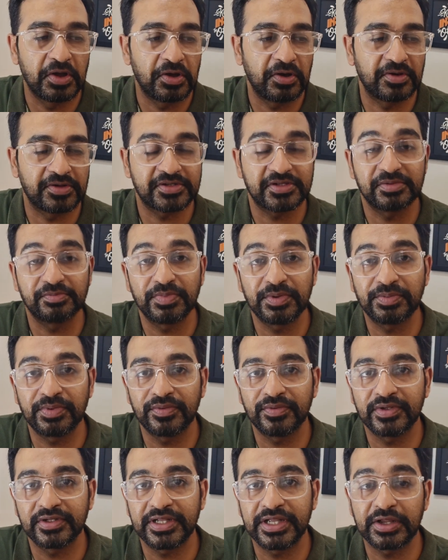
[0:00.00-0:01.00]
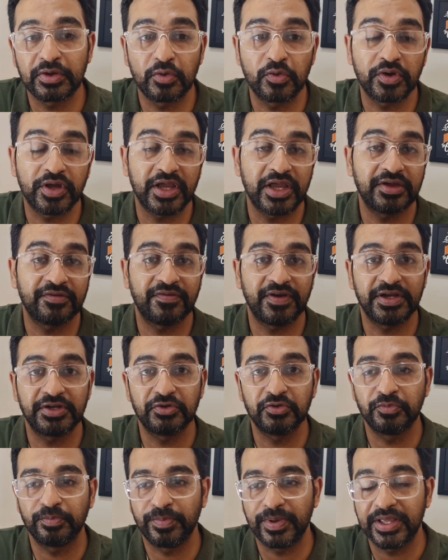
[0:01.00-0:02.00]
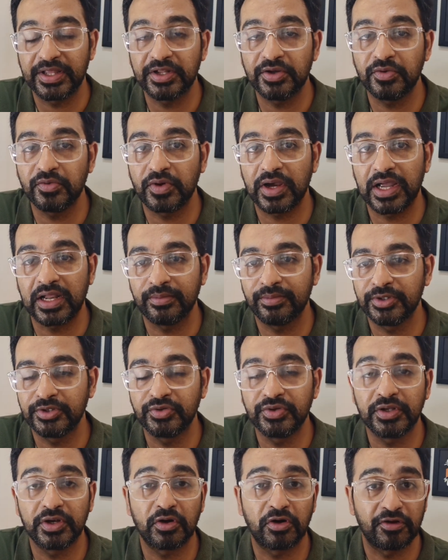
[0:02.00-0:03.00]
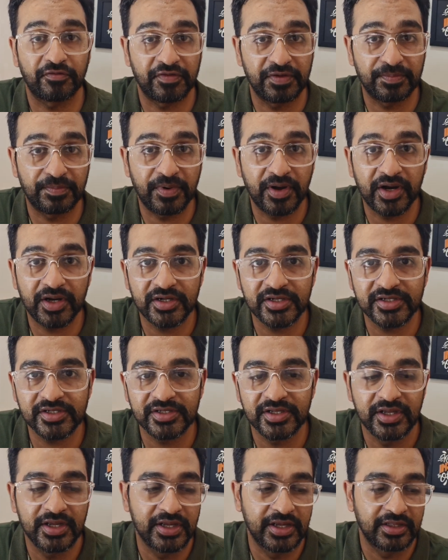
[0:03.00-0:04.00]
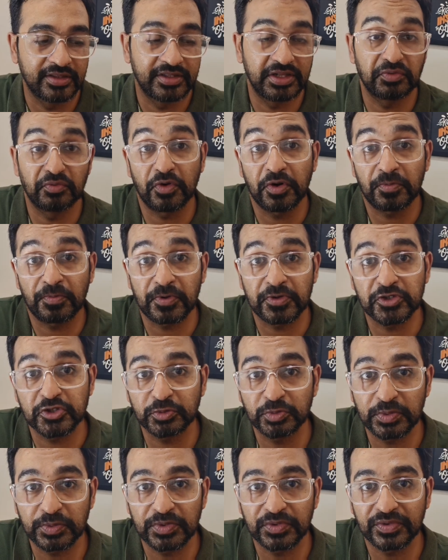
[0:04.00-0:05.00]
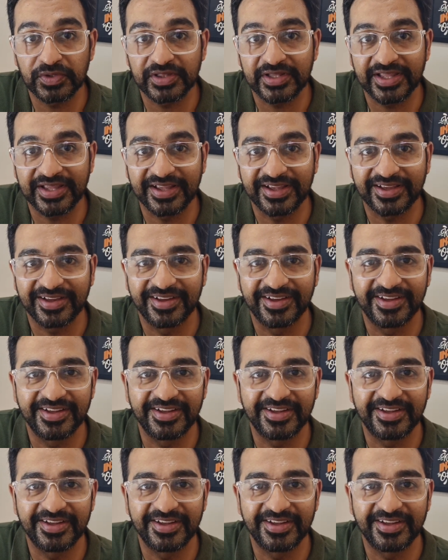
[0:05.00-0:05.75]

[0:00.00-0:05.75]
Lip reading: Or some people will think, okay, if I do perio, I'll be doing a lot of implants. Then what prosto people will think?